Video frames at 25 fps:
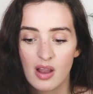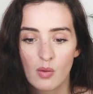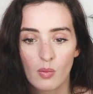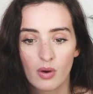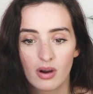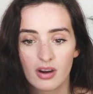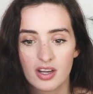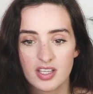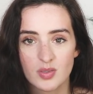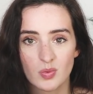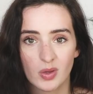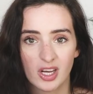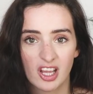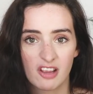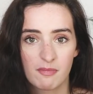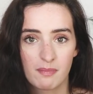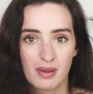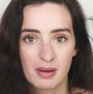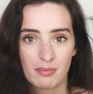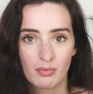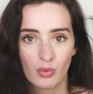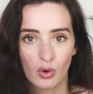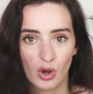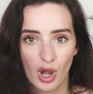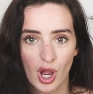Whereas when I've
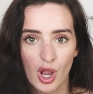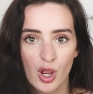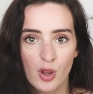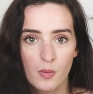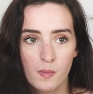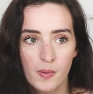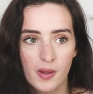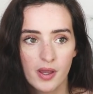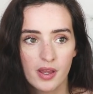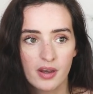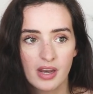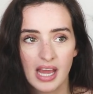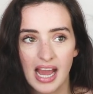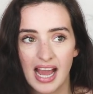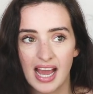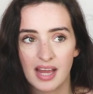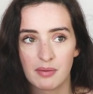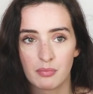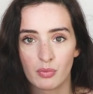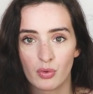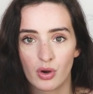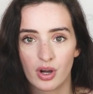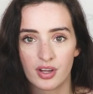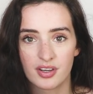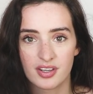been more open
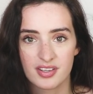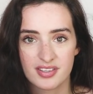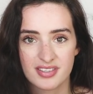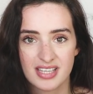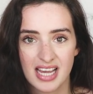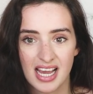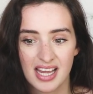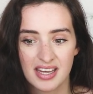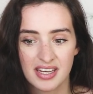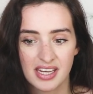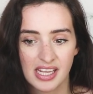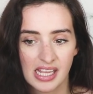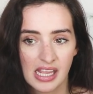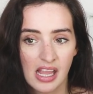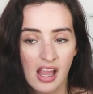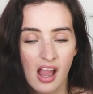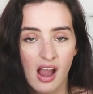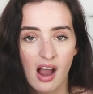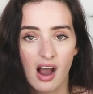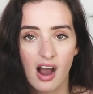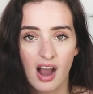and more understanding,